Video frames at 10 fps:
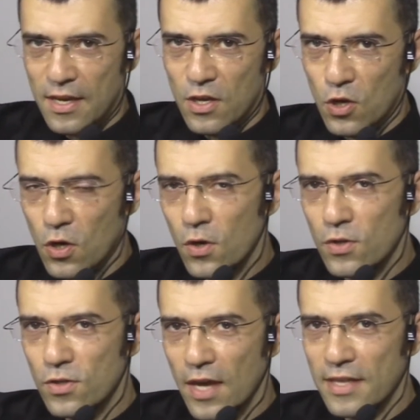you're not going
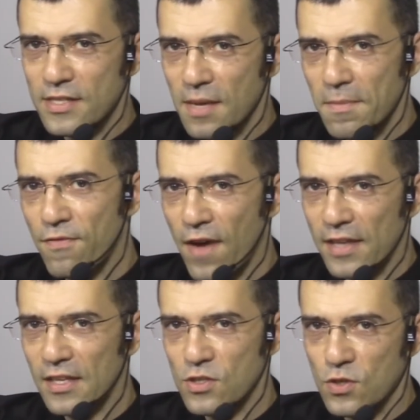to get the same
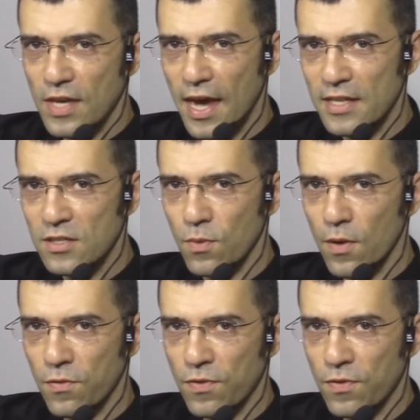effect as you get with